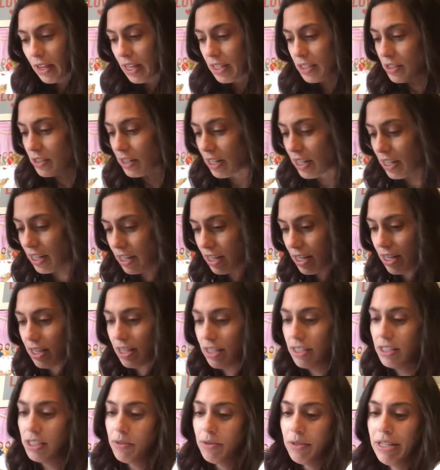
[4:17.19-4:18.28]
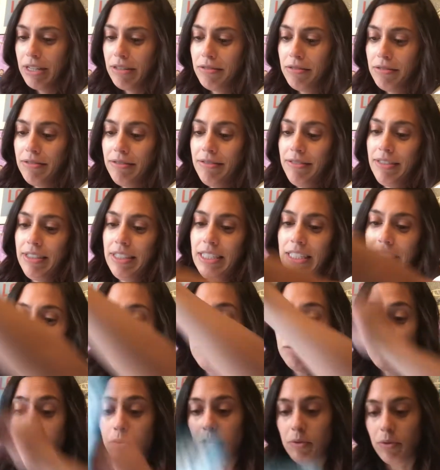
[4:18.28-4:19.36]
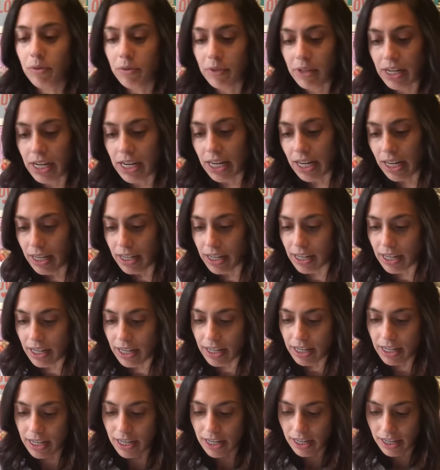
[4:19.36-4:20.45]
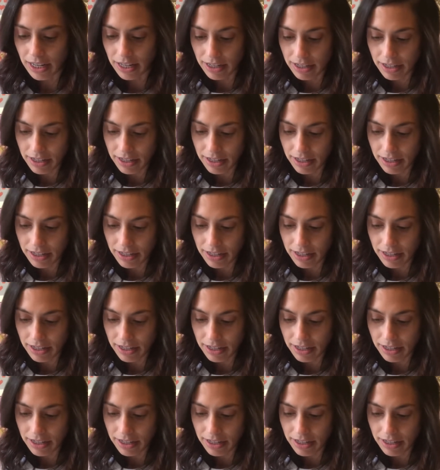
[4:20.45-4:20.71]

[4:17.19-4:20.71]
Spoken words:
So I'm gonna cut this one out. Ooh, cut, cut, cut.